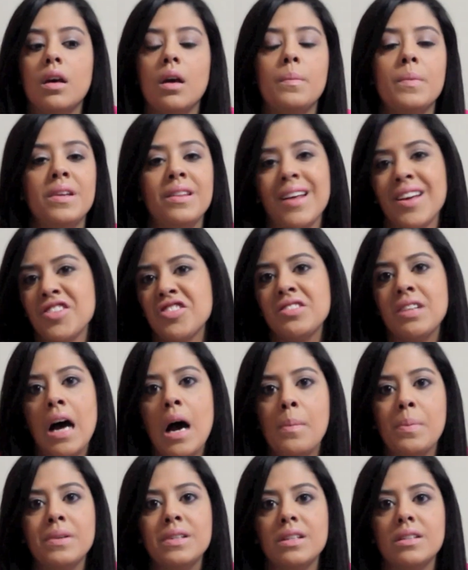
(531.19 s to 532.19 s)
I mean, that just
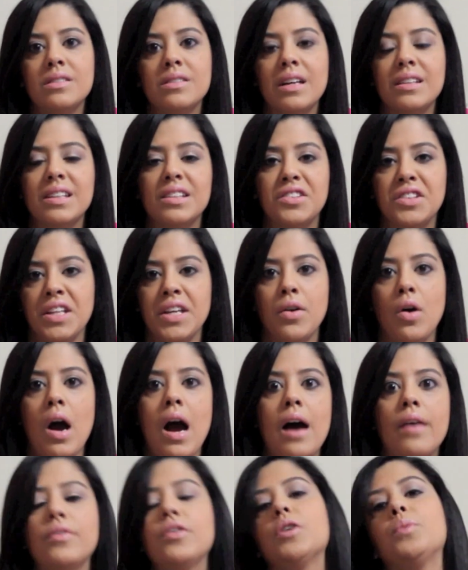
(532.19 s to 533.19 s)
happens. It's not that they don't
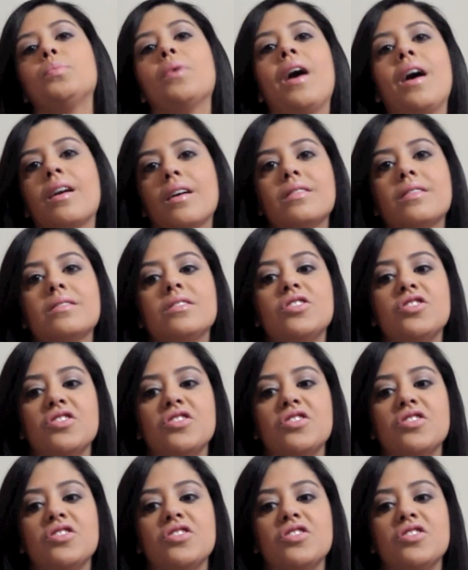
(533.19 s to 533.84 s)
have good products,